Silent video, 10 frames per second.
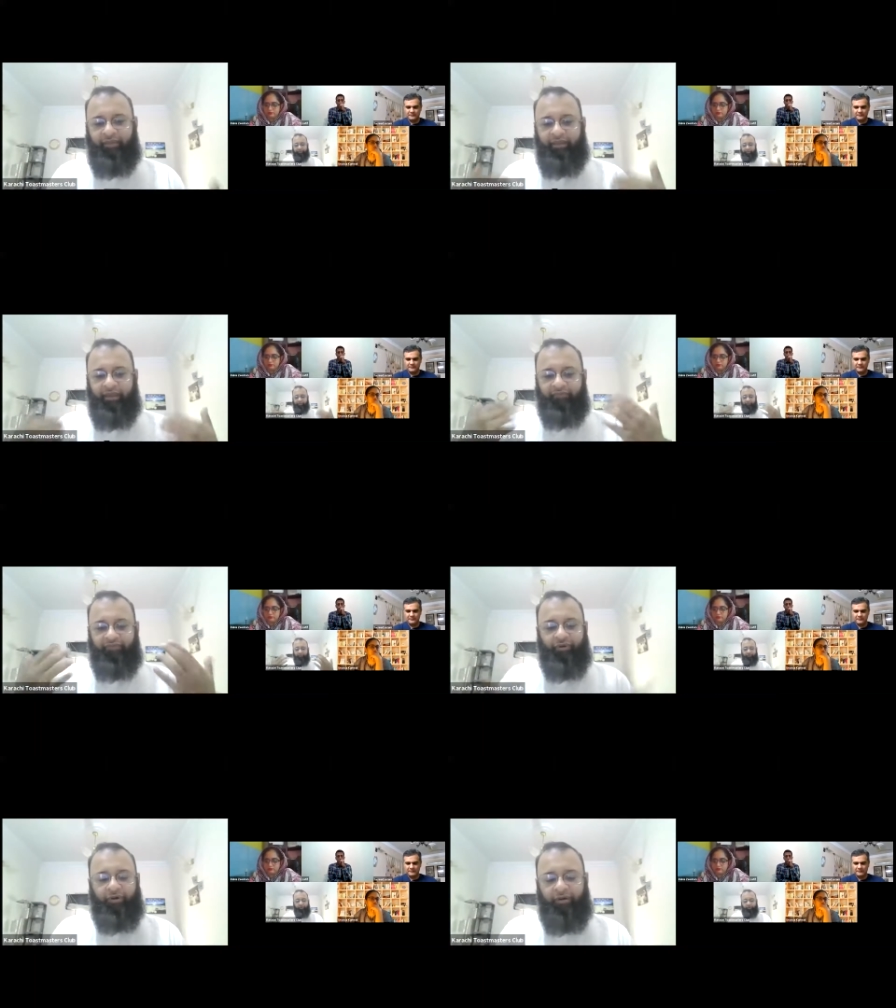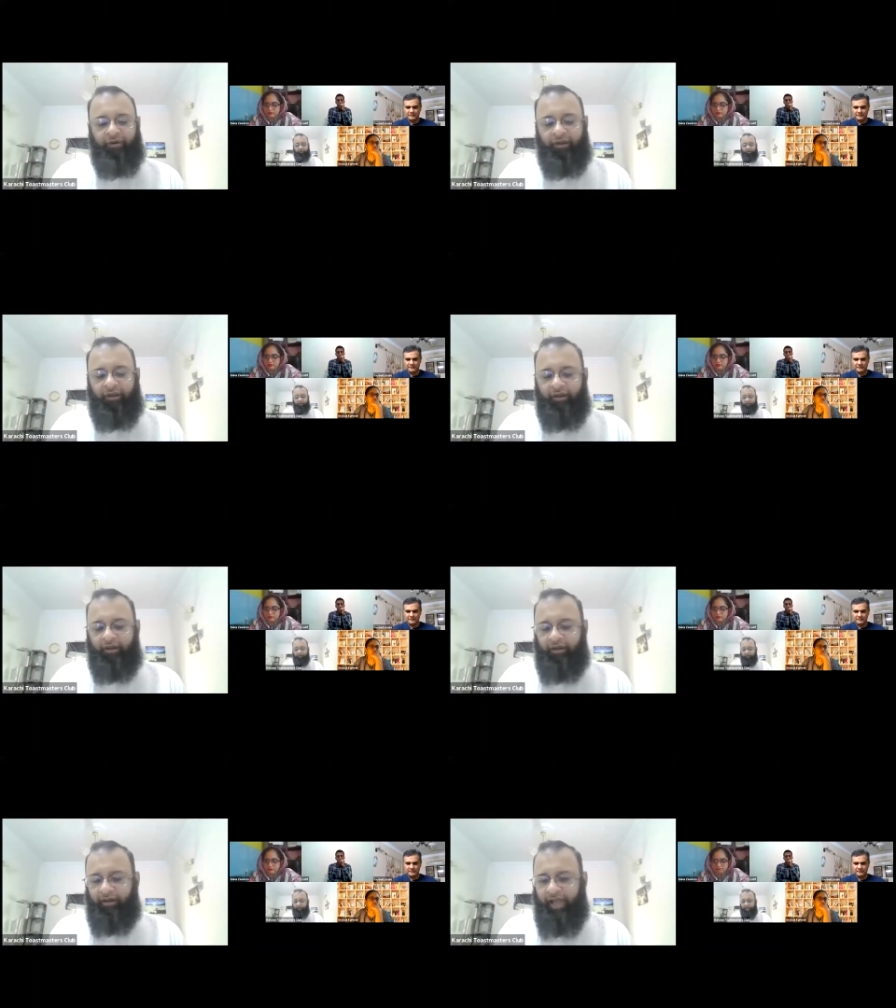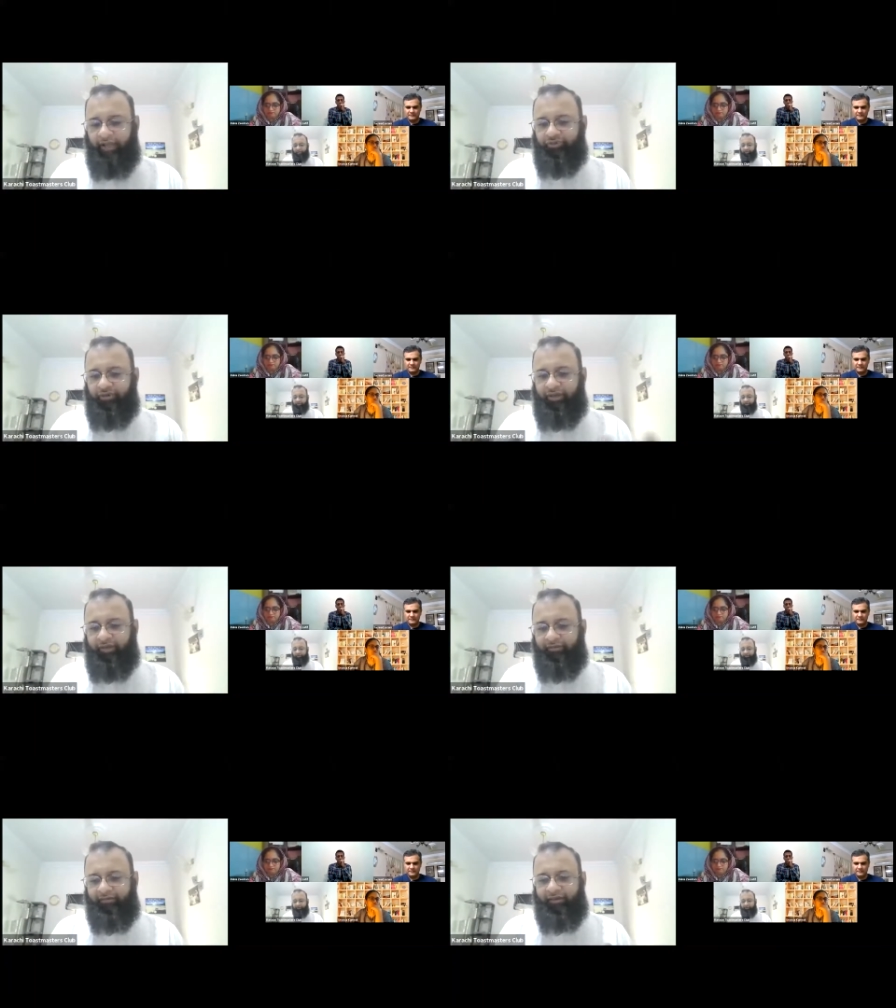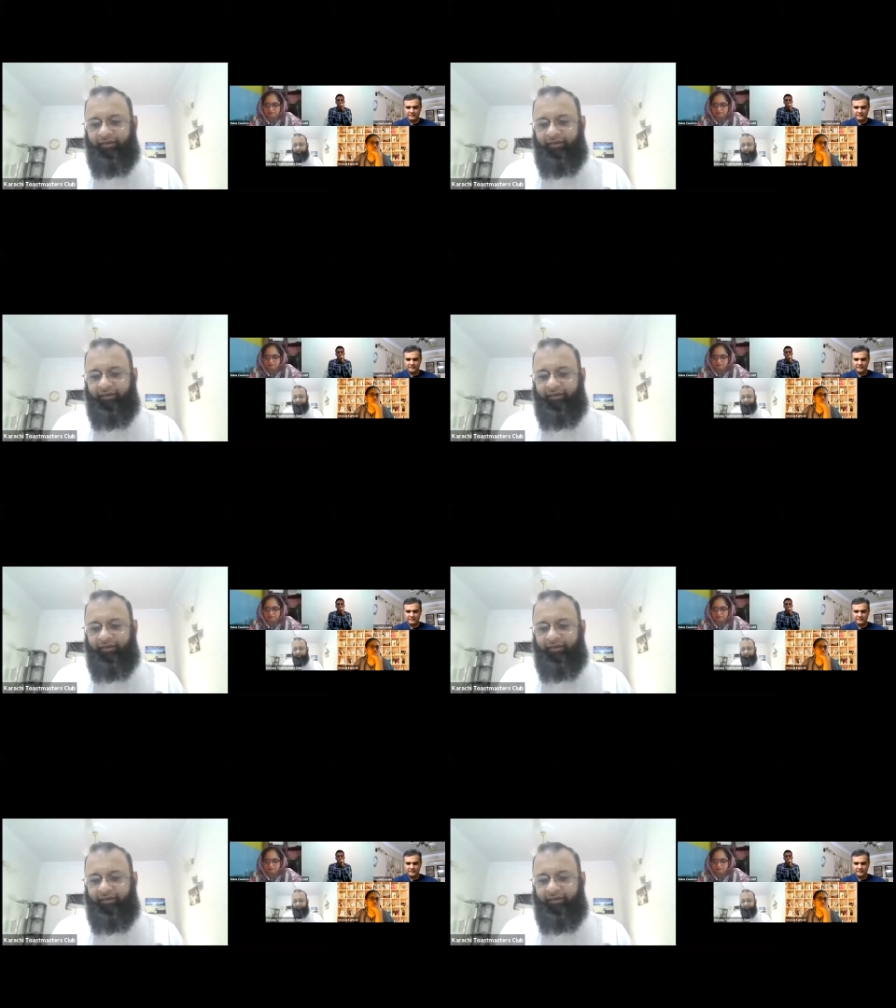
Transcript: if you're actually